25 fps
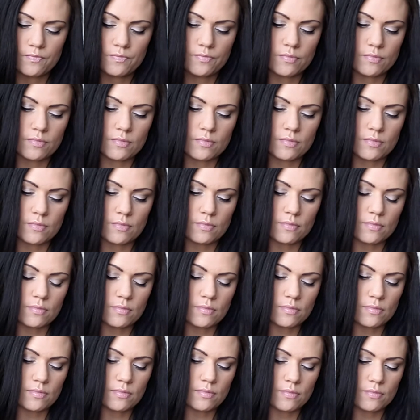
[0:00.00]

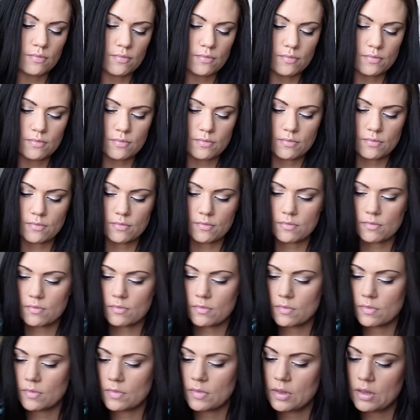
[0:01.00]

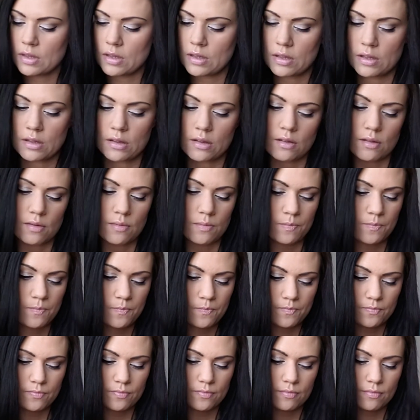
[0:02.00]

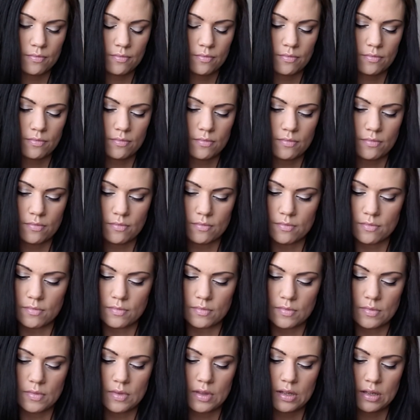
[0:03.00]

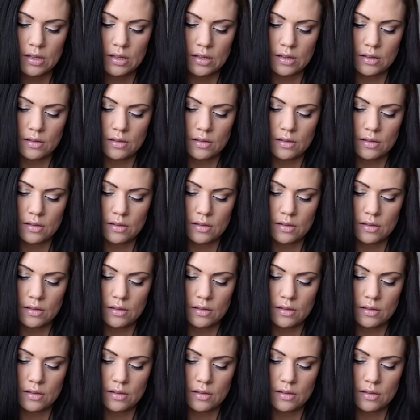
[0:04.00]
[no speech]